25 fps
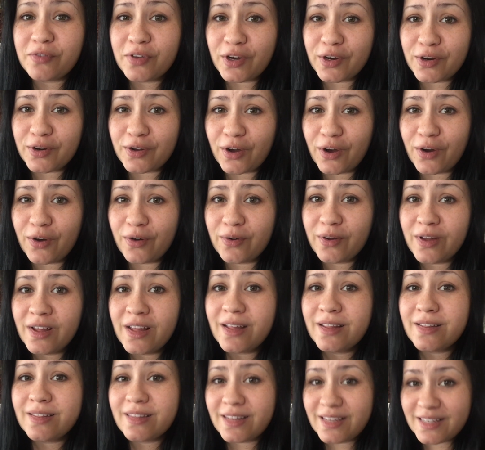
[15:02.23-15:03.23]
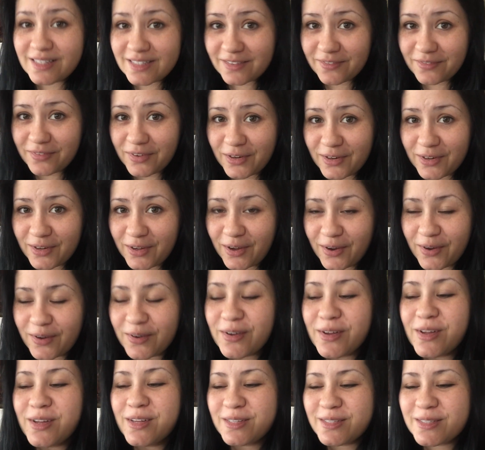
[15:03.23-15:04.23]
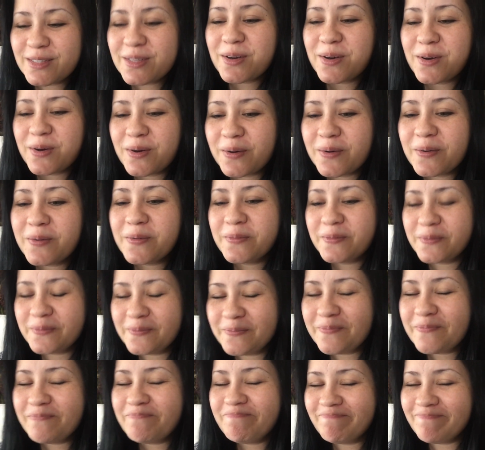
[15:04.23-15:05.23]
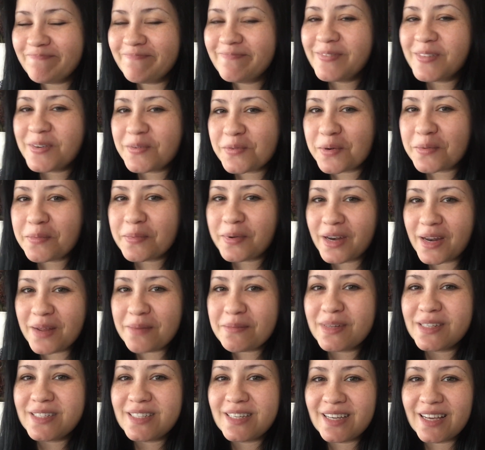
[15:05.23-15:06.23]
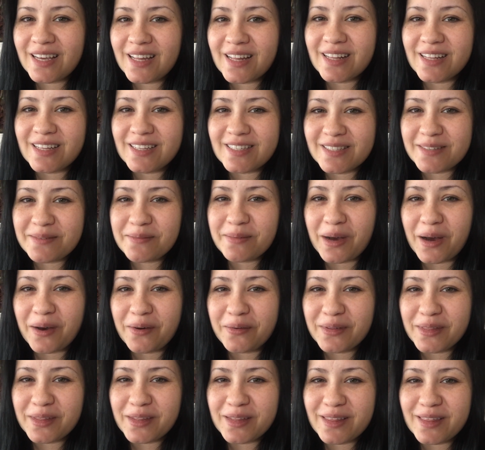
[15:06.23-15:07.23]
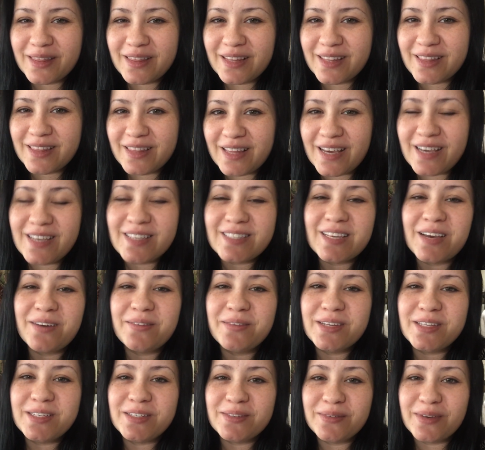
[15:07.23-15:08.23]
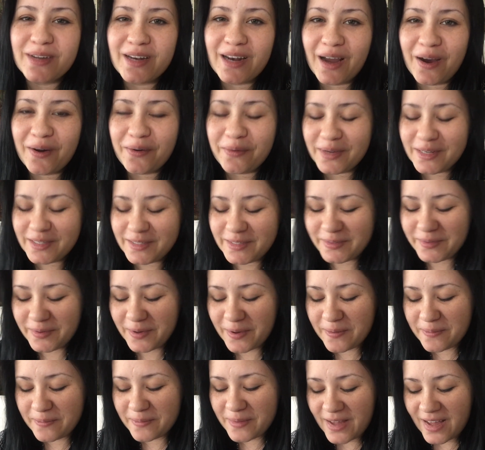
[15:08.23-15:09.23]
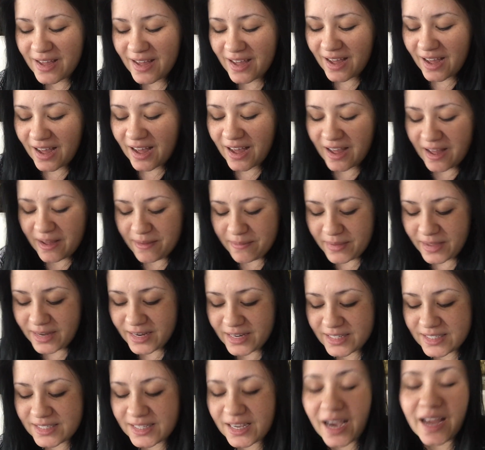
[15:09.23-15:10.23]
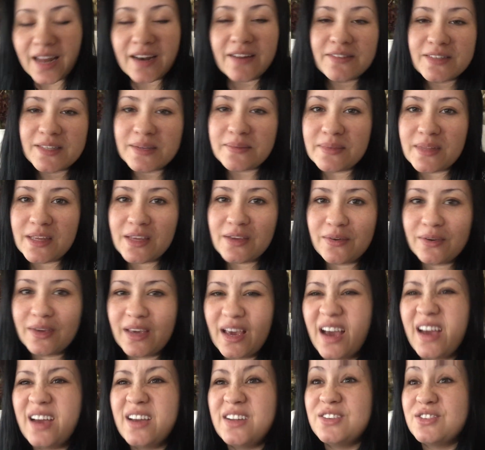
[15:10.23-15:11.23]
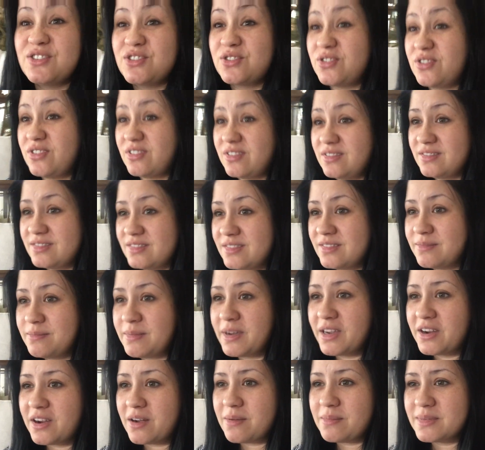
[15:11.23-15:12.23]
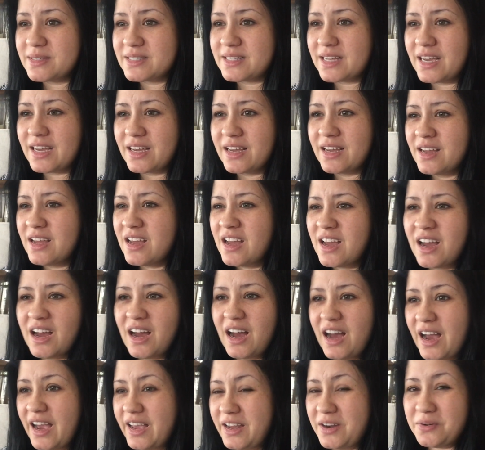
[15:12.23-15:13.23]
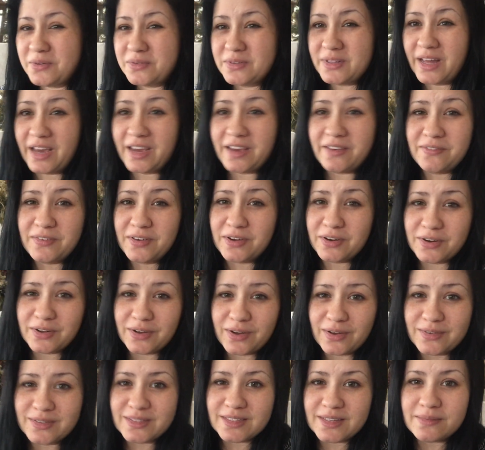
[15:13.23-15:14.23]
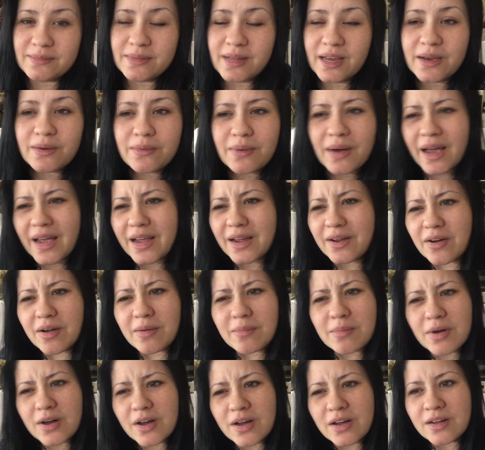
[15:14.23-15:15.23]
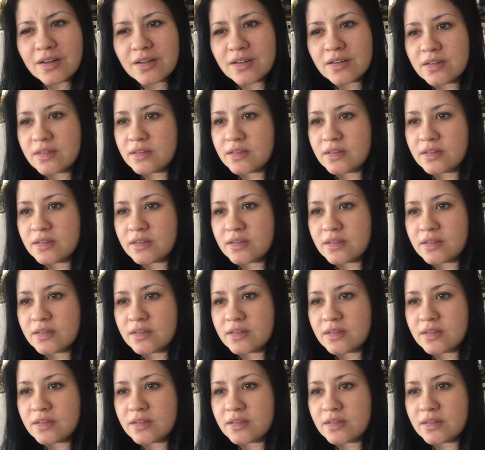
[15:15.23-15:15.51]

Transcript: Virgo. Lee's a Virgo. So we're pretty meticulous about the things that we do and how we do them. Um, and it's kind of something you can't control. My grandma's like, I don't like Virgos. I'm like, why, Grandma?